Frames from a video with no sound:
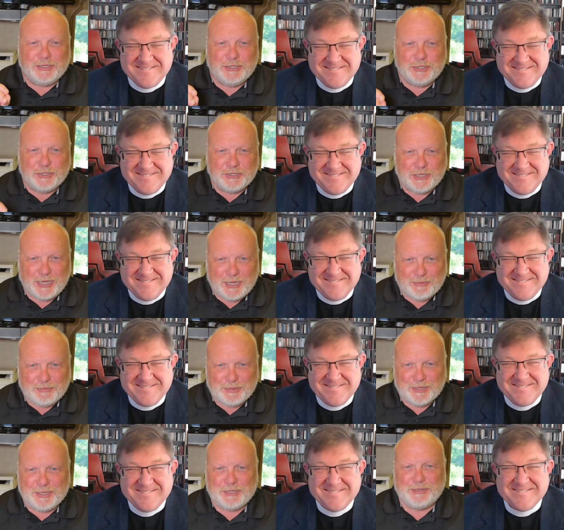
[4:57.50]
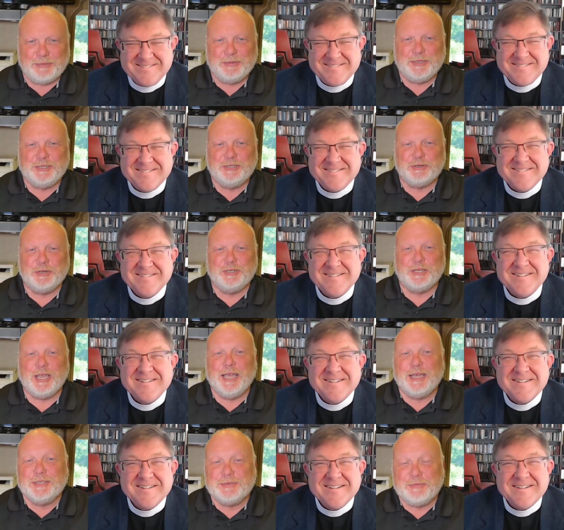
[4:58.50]
Speaker 1: stop interrupting George
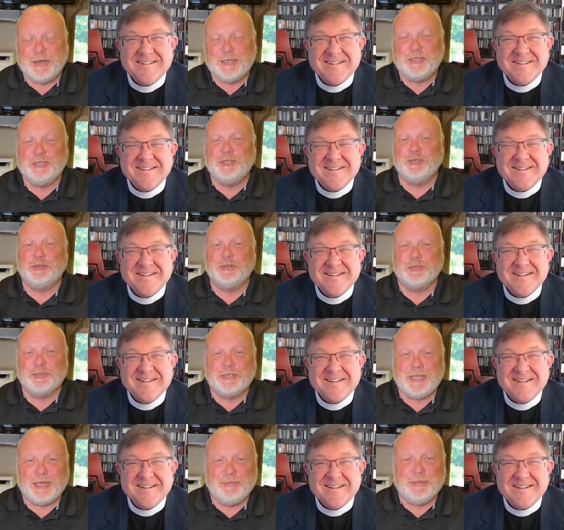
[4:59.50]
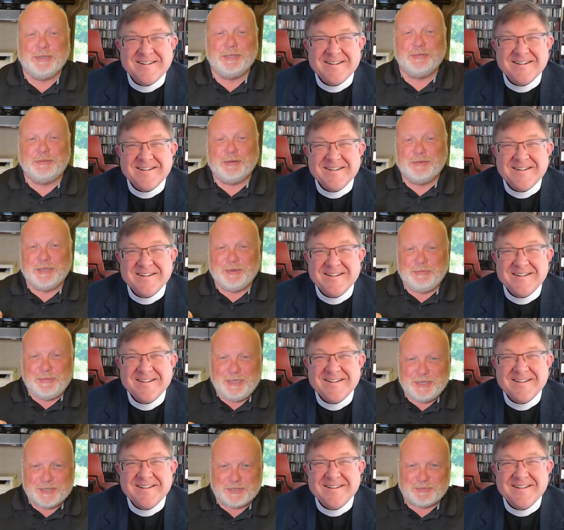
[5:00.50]
as much, and George will stop
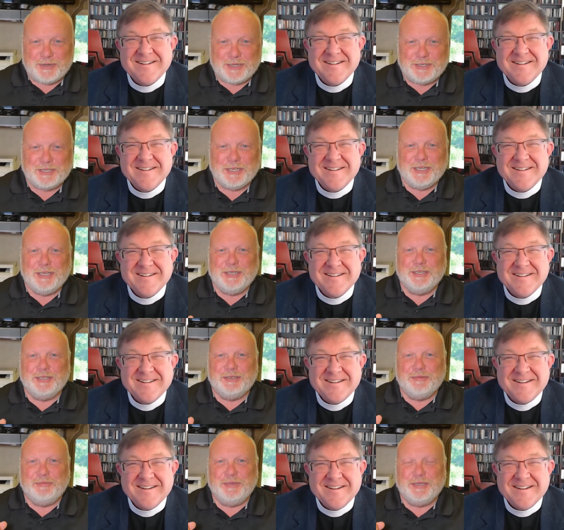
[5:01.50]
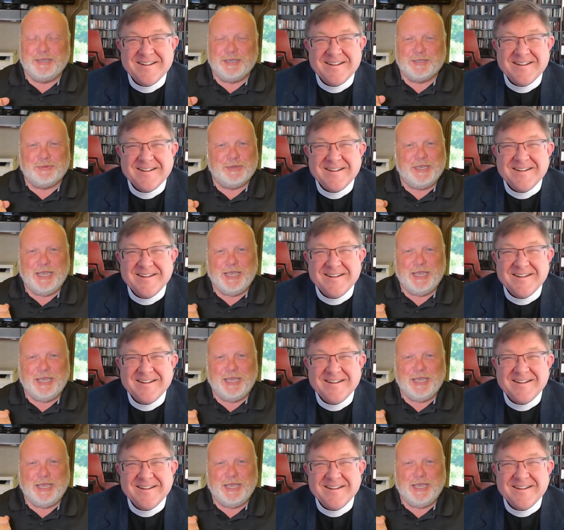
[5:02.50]
interrupting me as much because we